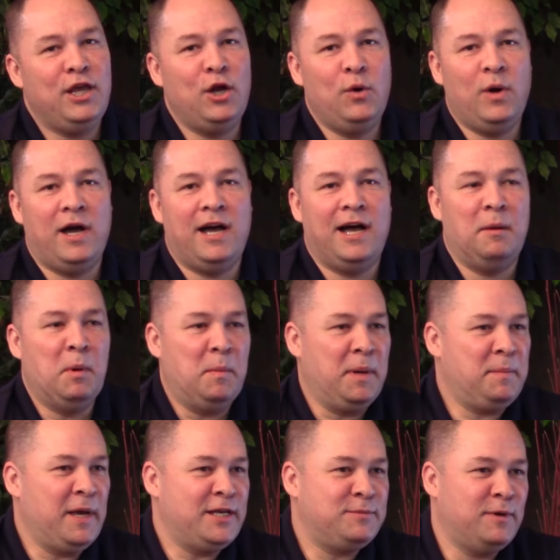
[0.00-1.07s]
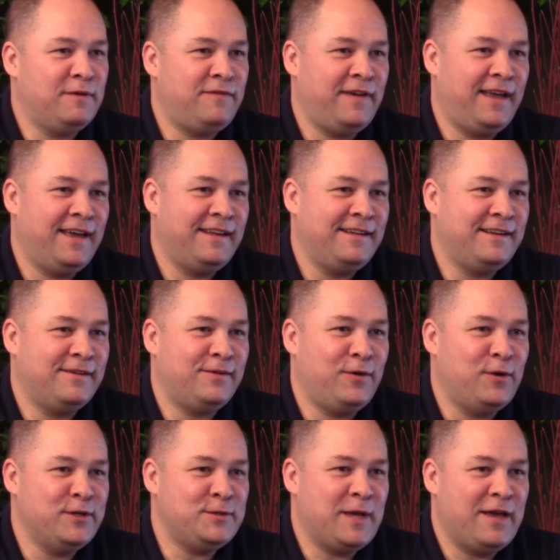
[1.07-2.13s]
I'm a big baseball fan. I
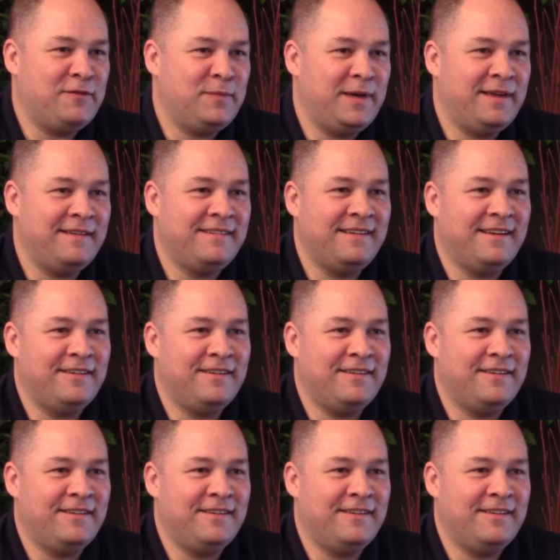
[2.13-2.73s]
always have been.